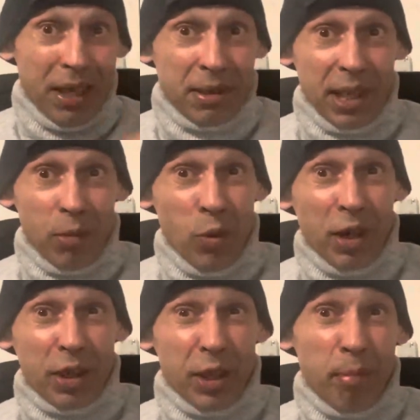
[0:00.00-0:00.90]
I say,
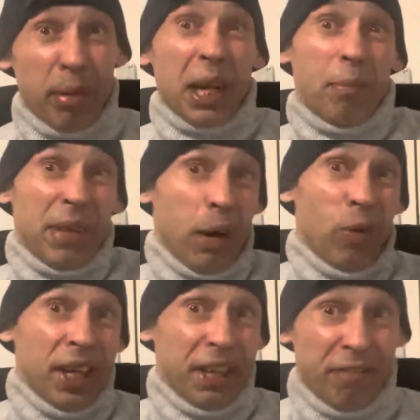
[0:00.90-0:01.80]
what could I bring up that
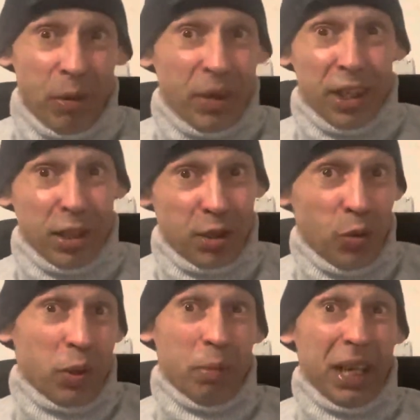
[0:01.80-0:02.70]
one if I wanted to
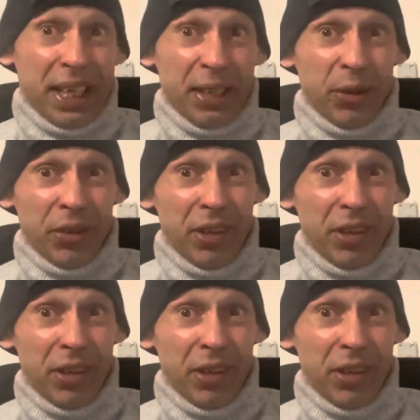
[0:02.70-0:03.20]
talk about it on